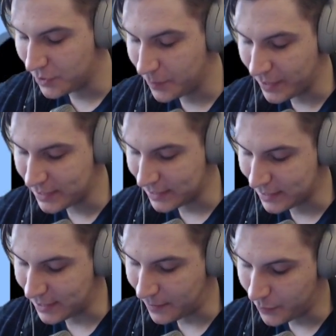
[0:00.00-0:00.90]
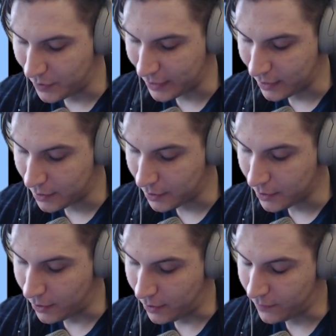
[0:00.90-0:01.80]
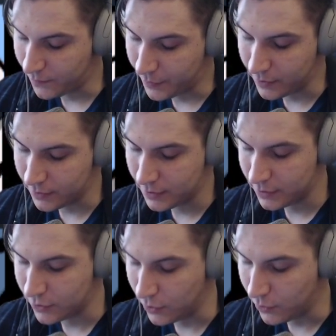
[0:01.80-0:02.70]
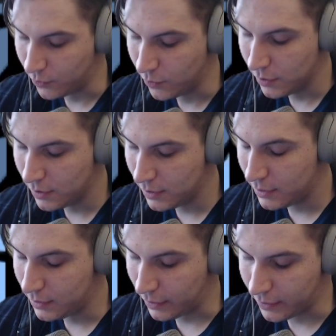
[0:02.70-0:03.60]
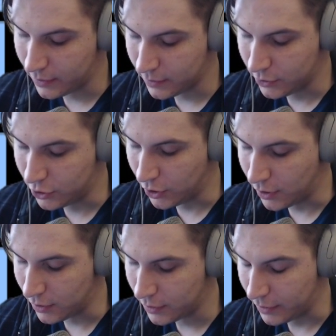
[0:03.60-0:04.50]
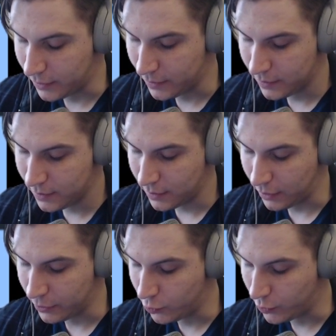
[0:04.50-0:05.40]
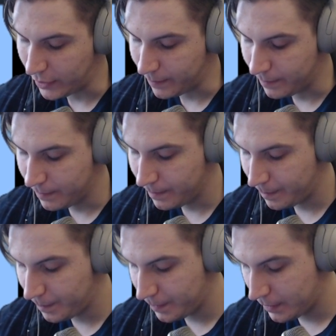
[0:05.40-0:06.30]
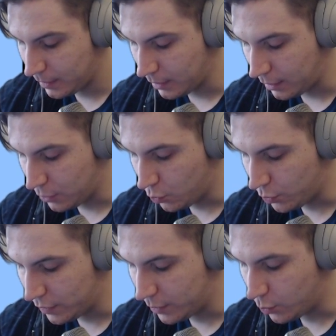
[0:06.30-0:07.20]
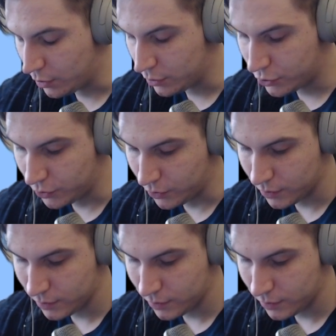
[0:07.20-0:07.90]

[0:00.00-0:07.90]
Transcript: best example I can think of, because he's so like dark and grim, and you really want to